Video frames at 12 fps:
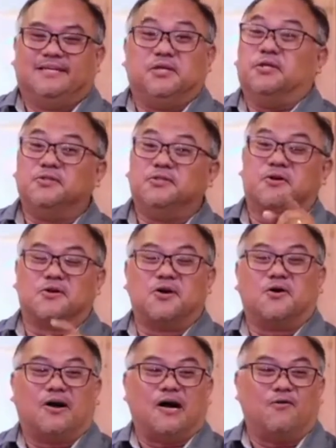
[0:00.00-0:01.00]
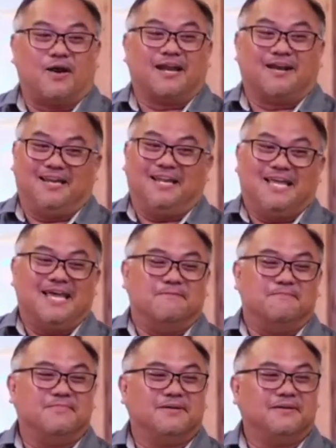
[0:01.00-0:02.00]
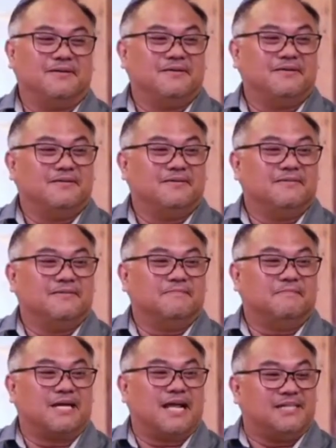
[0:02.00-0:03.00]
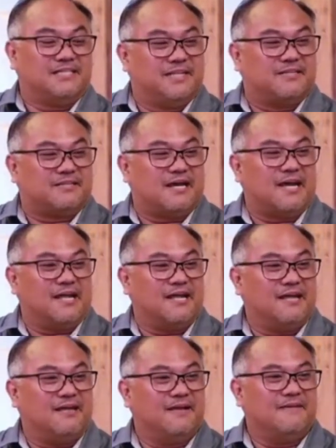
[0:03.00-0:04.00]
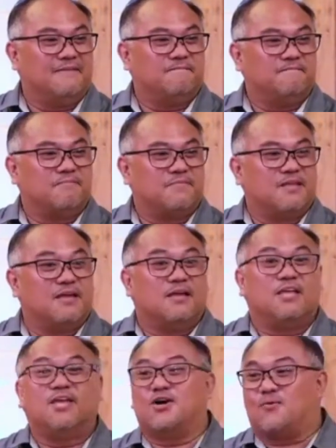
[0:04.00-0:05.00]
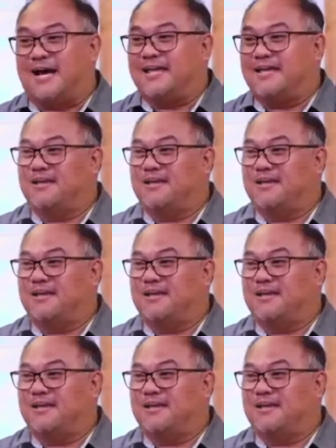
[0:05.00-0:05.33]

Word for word: You don't know how I really am but I still try. You know why?